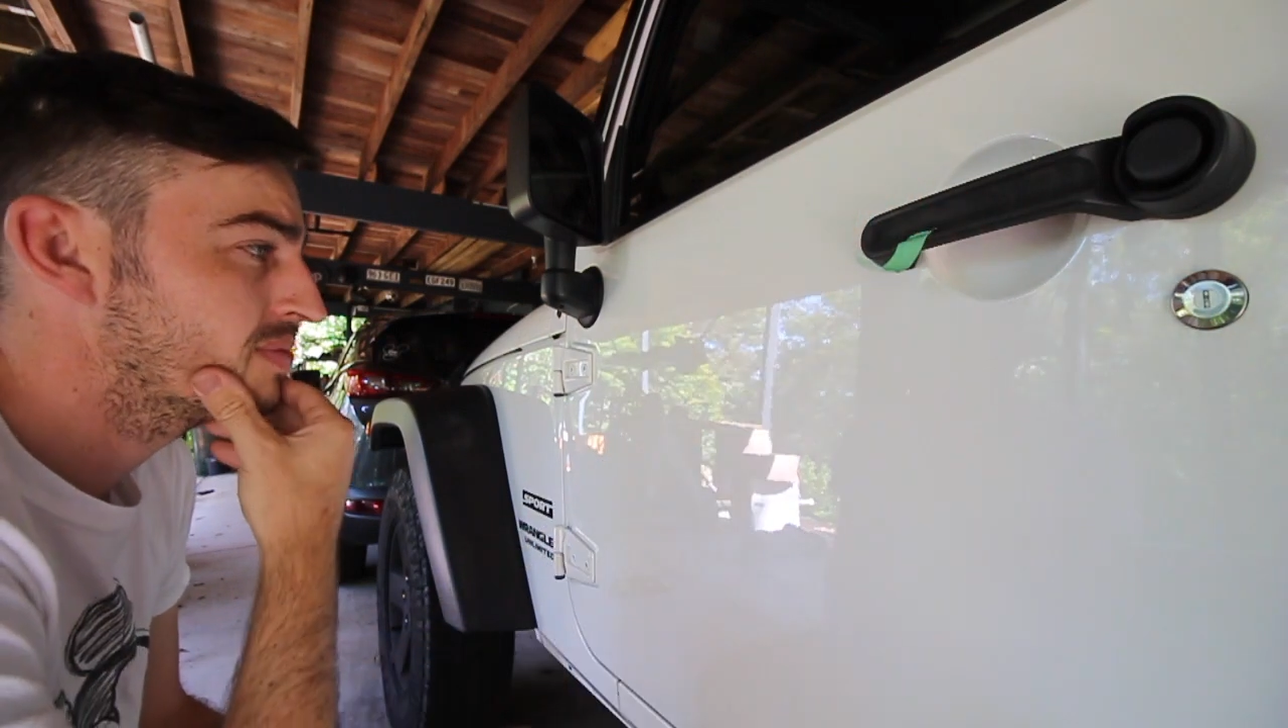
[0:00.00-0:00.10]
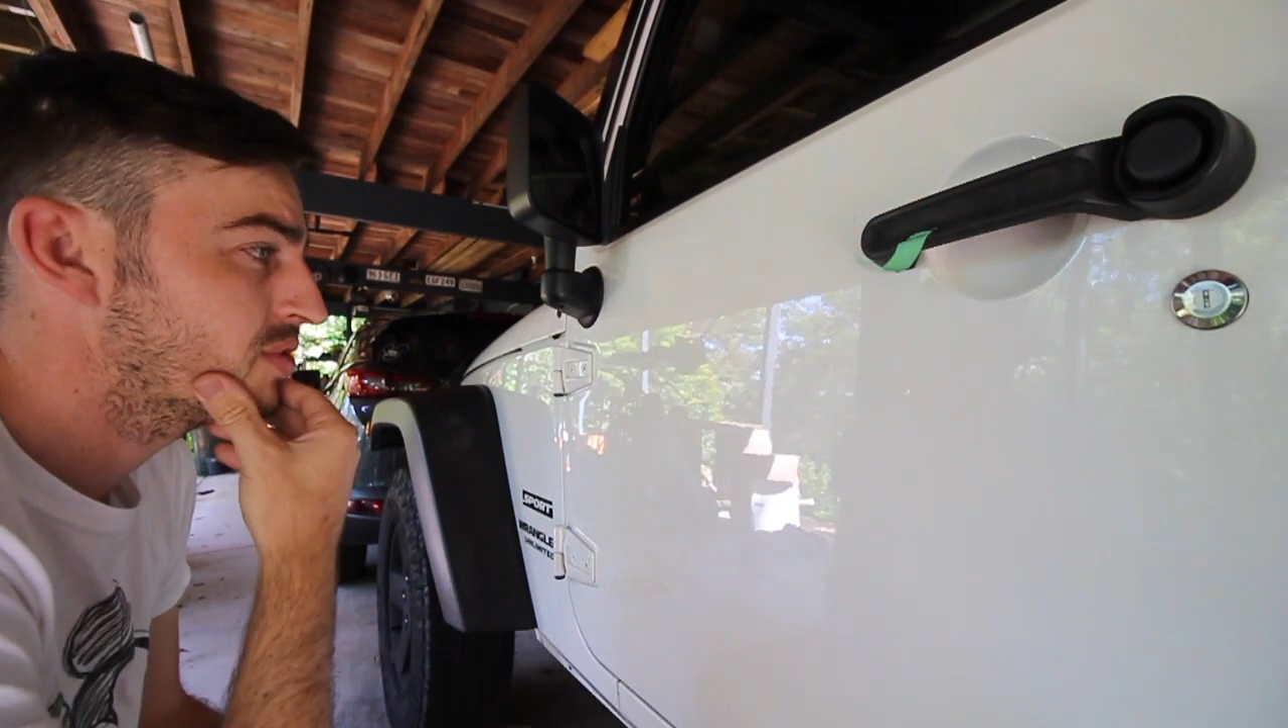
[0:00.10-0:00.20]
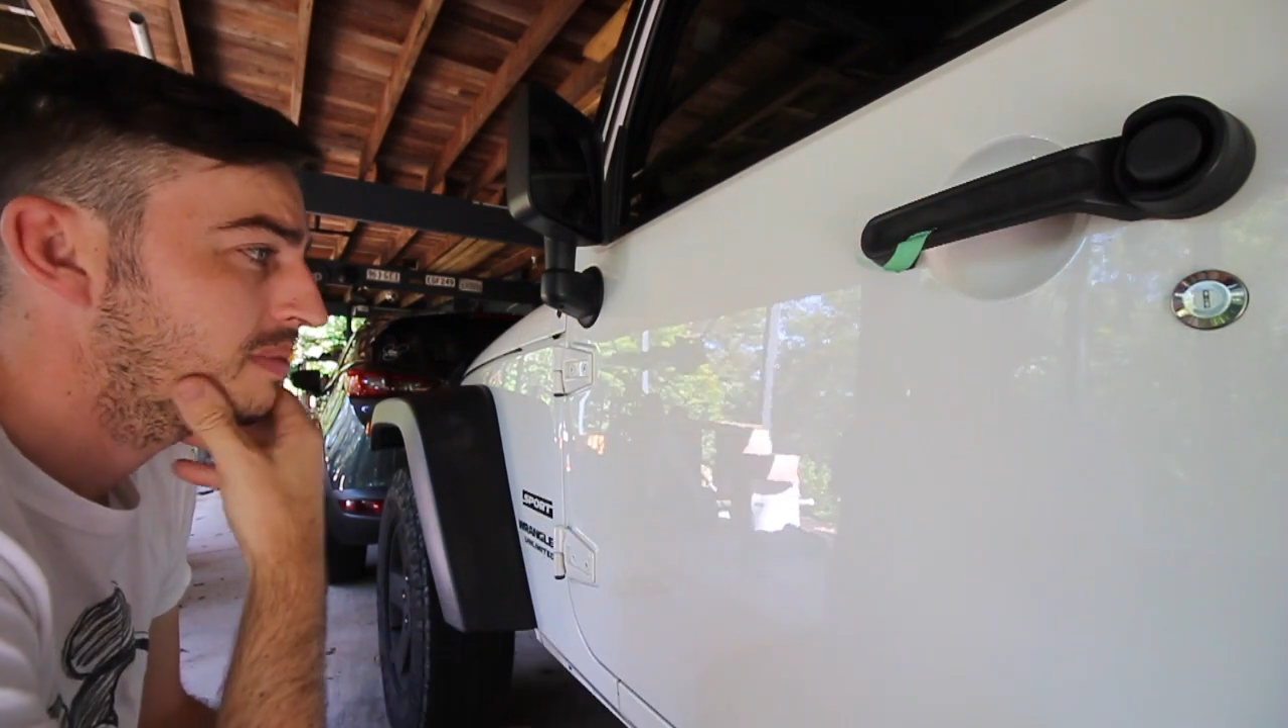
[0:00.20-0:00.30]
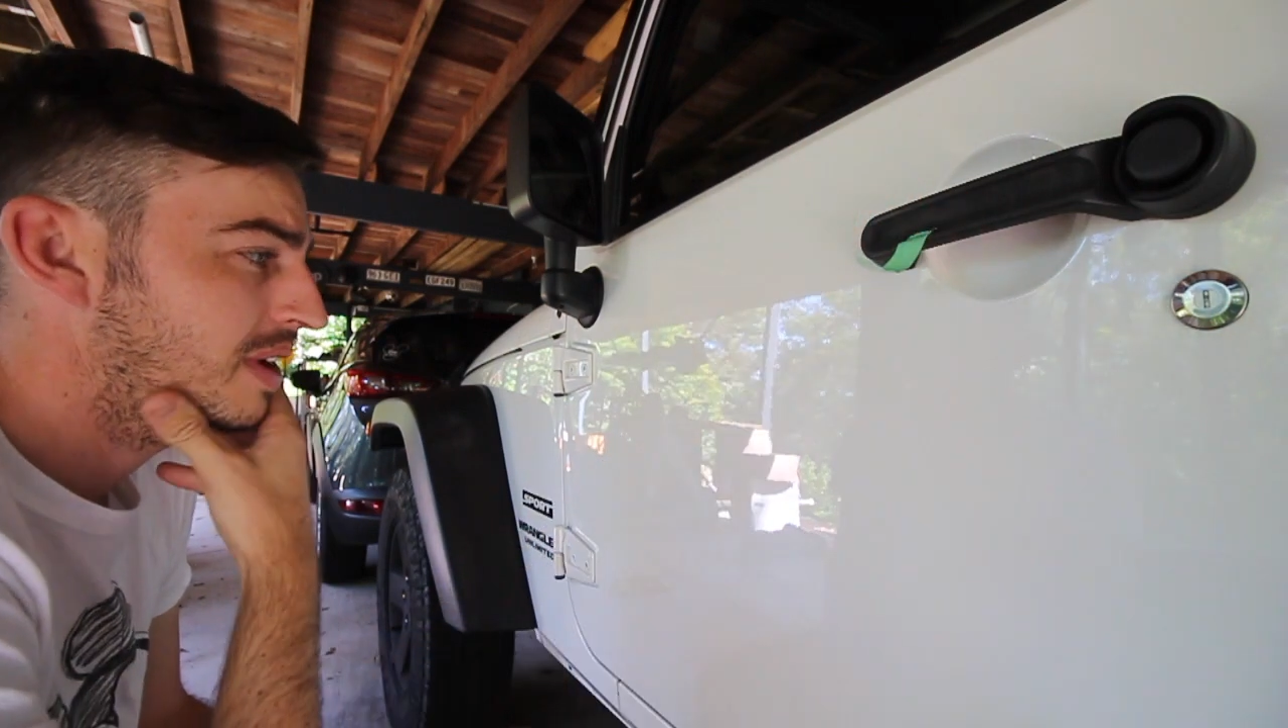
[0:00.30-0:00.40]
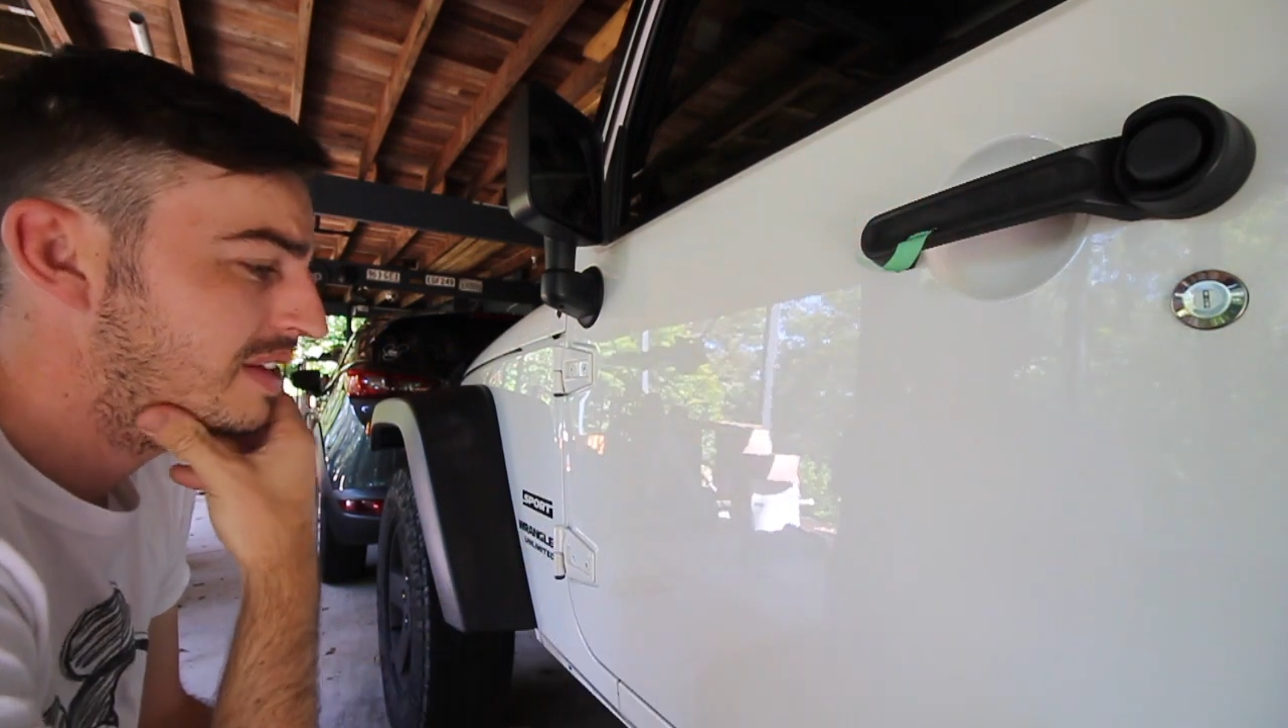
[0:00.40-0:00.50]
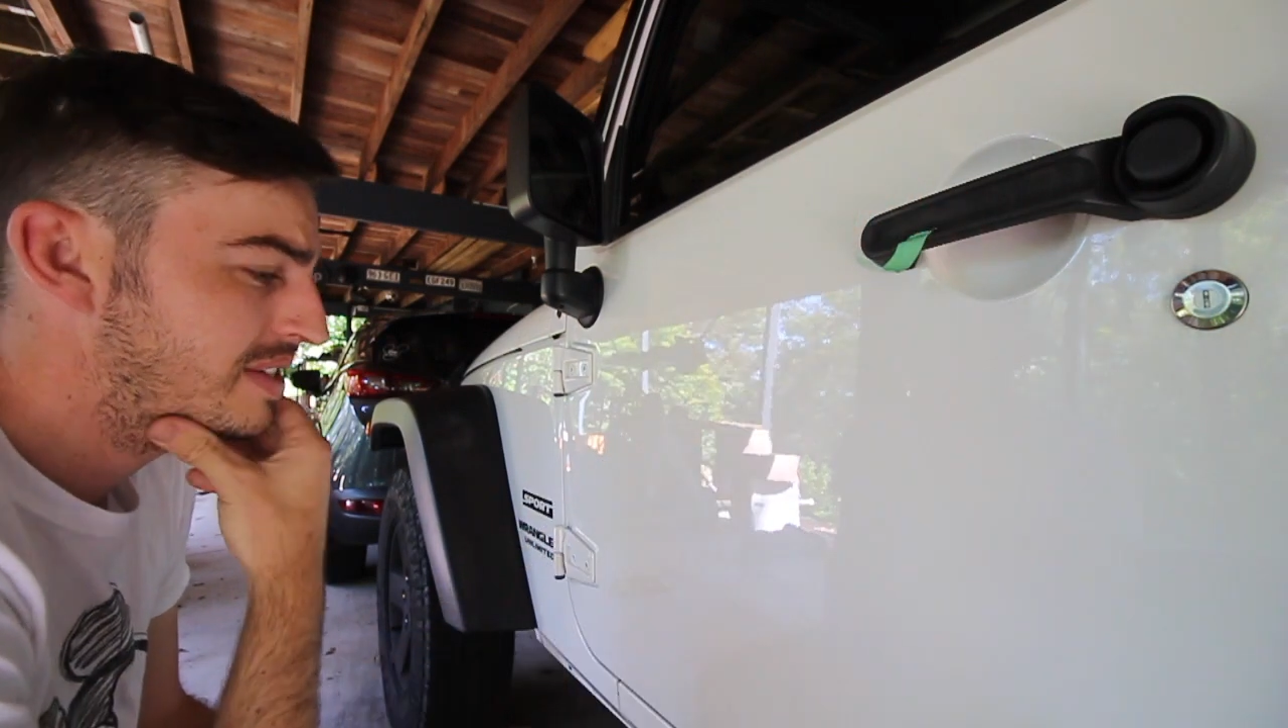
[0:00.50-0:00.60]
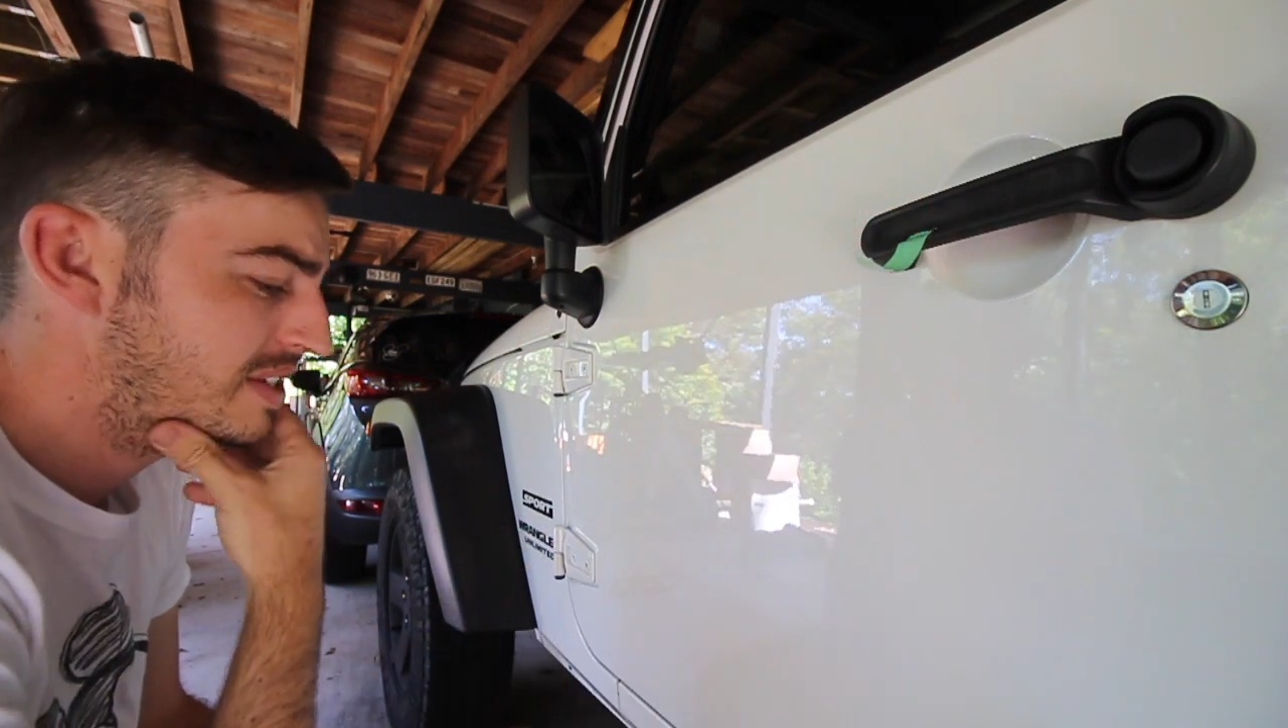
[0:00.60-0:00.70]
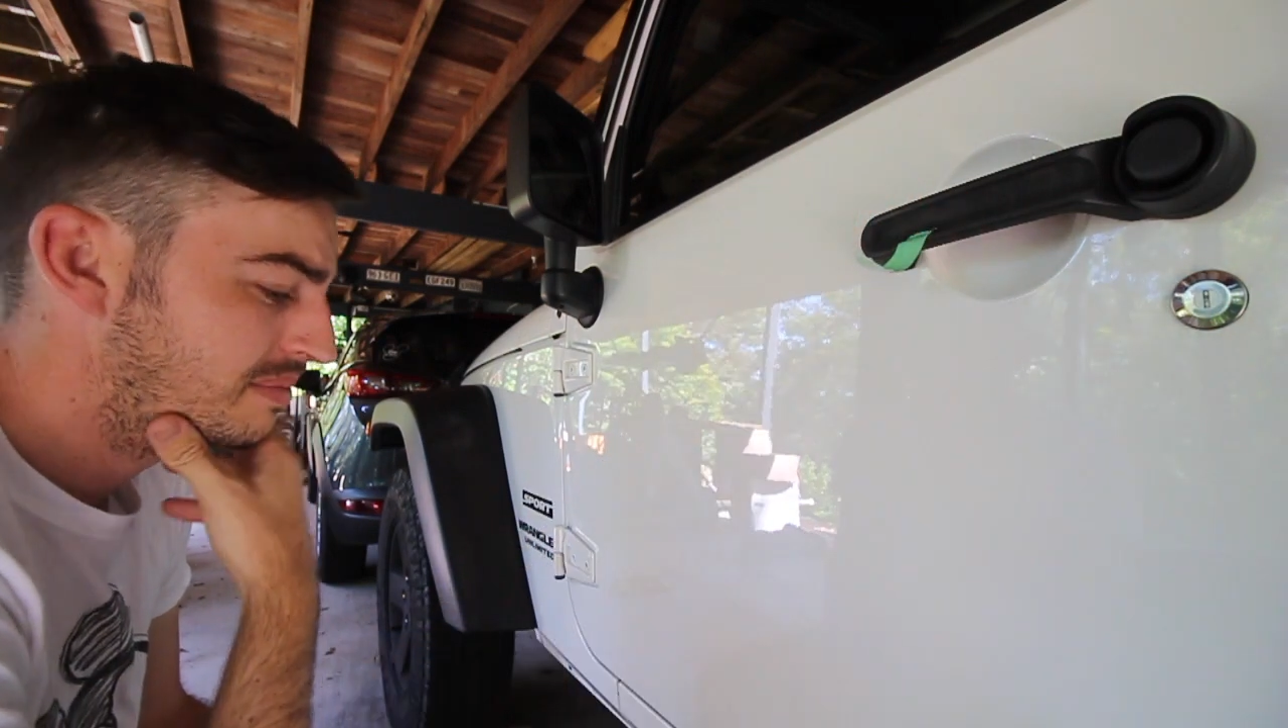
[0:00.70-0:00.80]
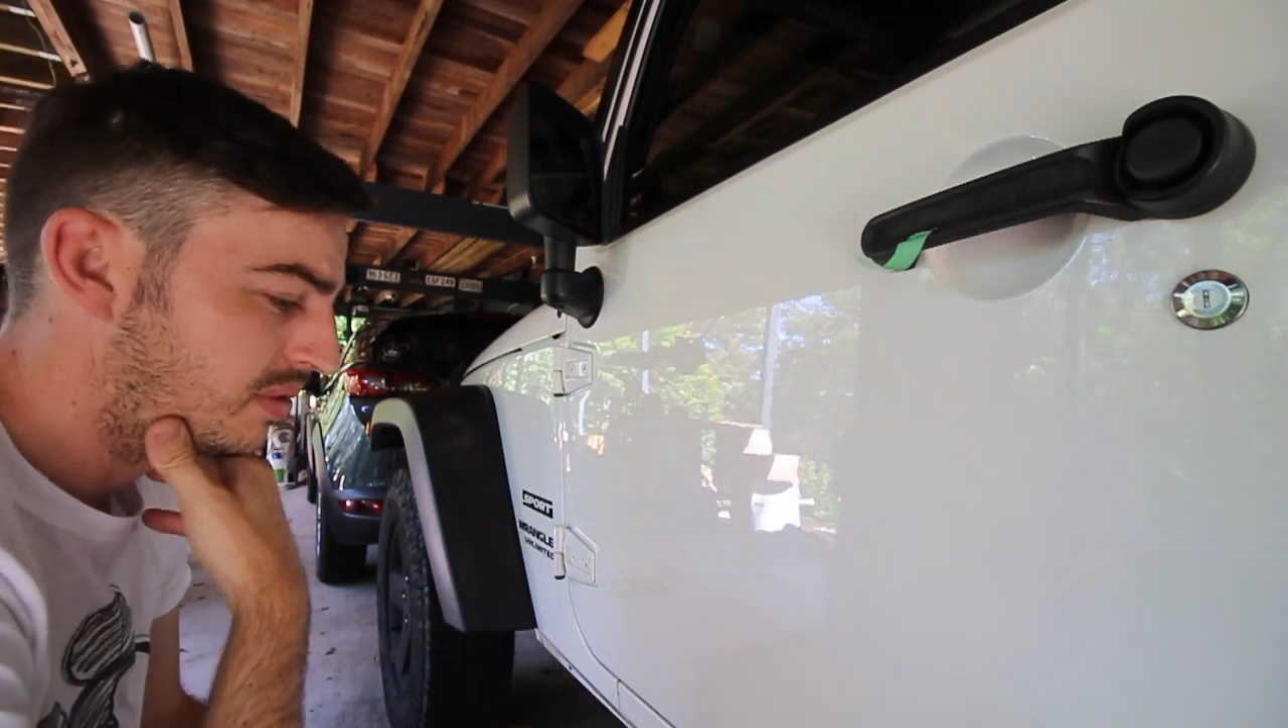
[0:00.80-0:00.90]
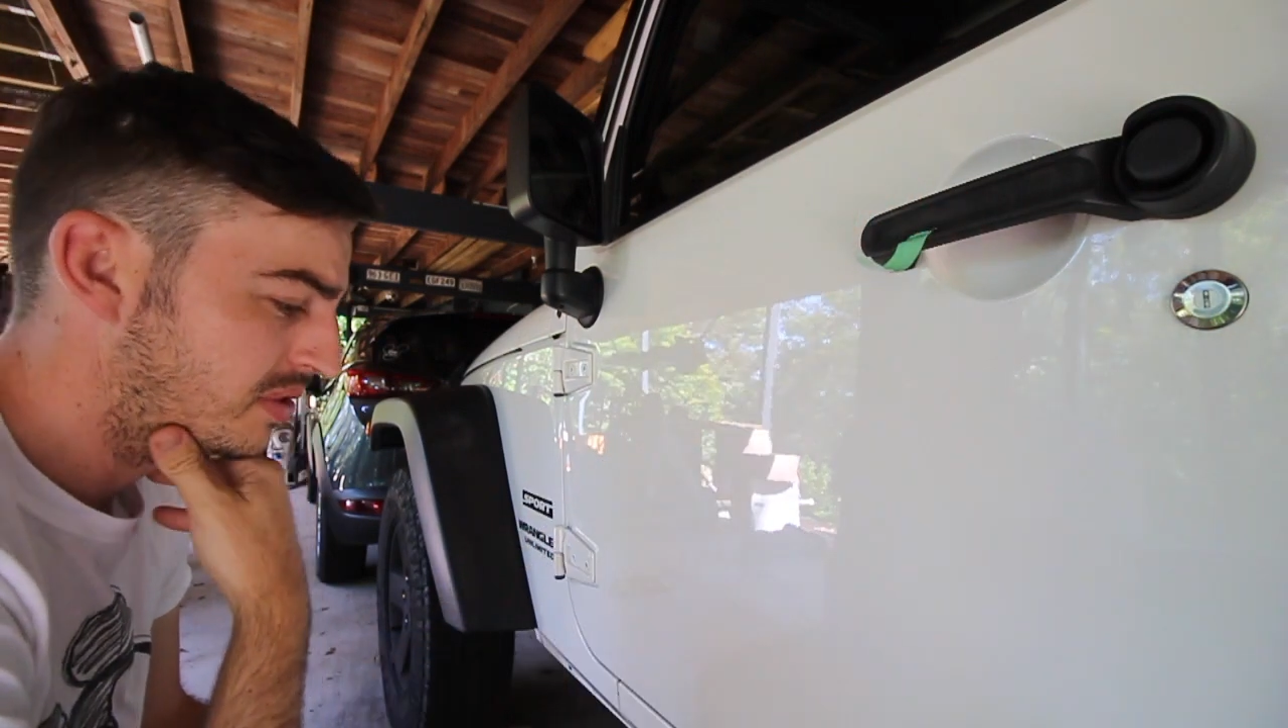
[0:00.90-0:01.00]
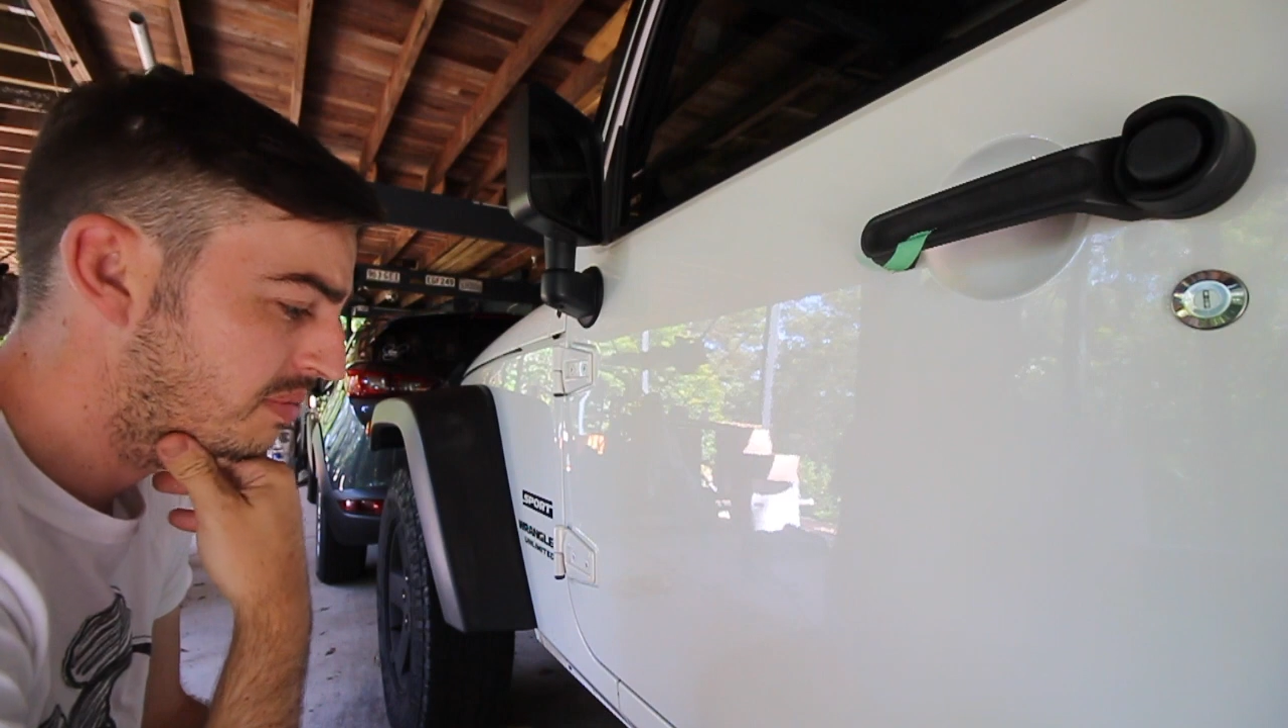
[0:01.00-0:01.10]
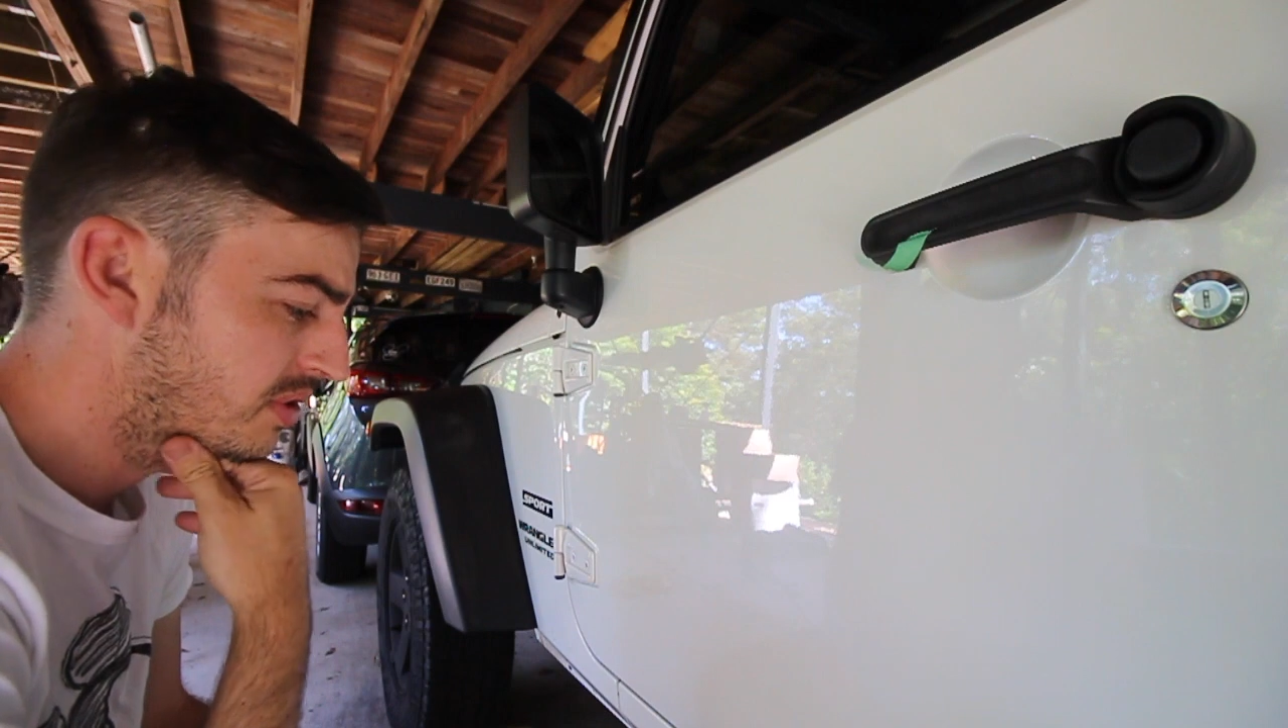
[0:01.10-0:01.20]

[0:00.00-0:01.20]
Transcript: I'm trying to make it as simple as